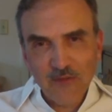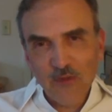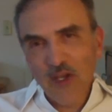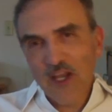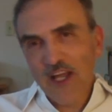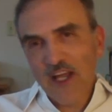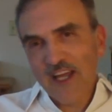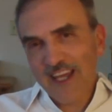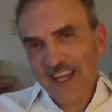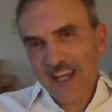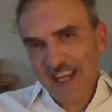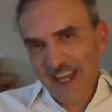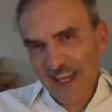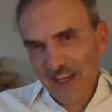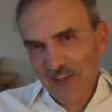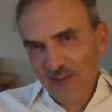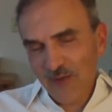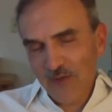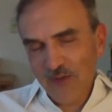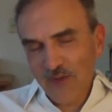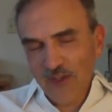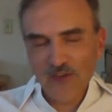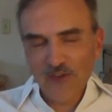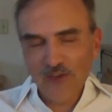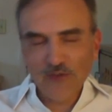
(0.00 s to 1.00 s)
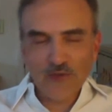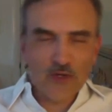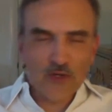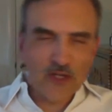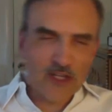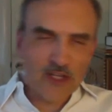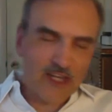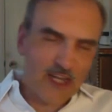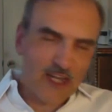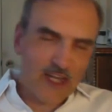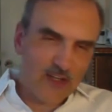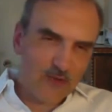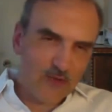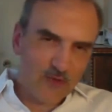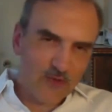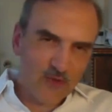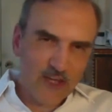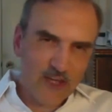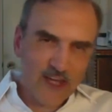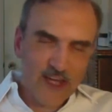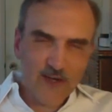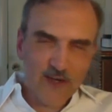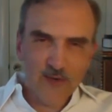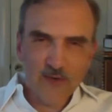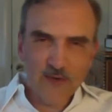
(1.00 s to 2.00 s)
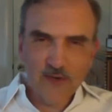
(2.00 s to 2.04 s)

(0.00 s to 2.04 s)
well, I can't do this or I can't do that,